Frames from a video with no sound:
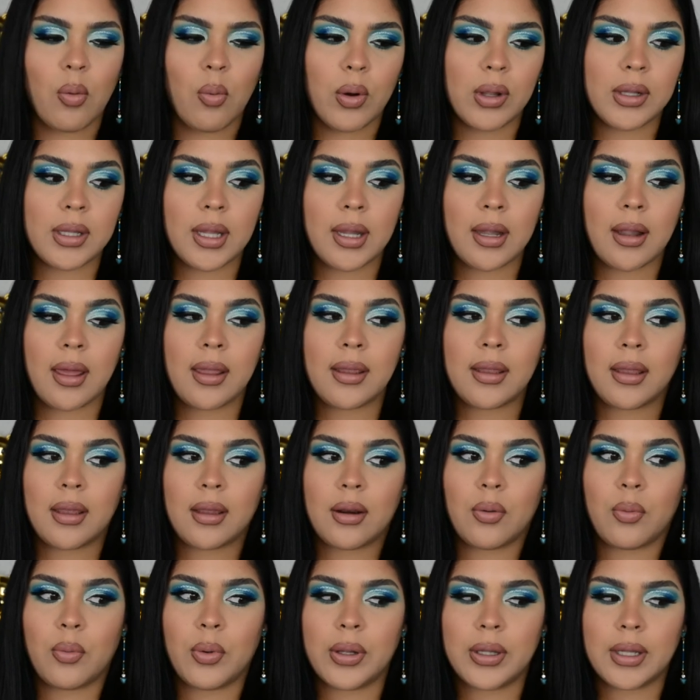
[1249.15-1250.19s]
Will I like
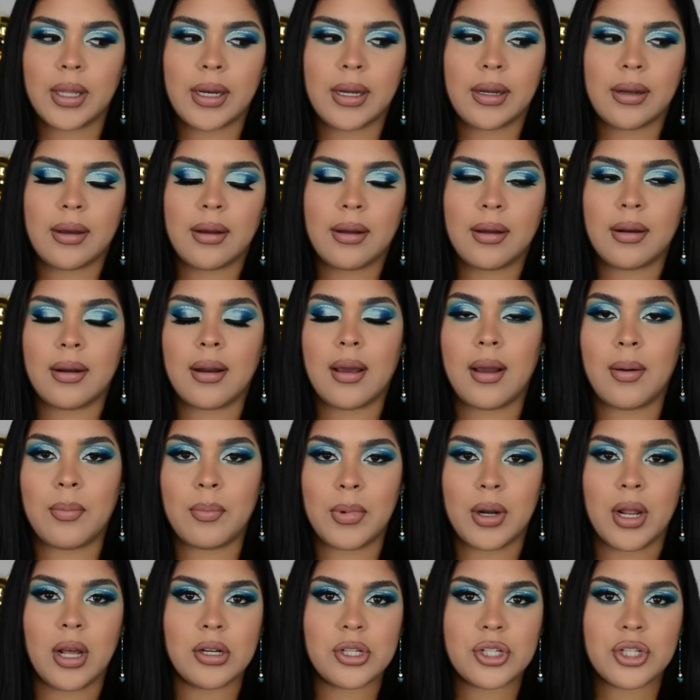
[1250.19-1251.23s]
it? Will I not? I'm
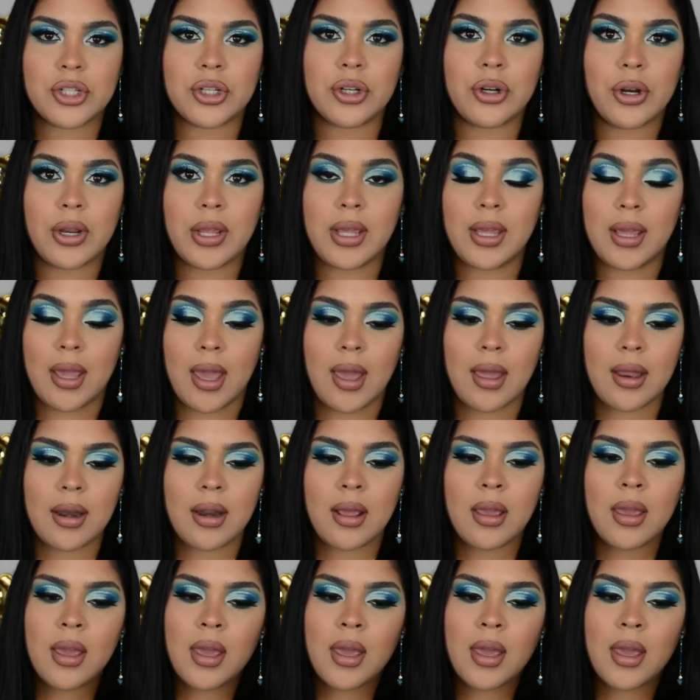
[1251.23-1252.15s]
not sure yet.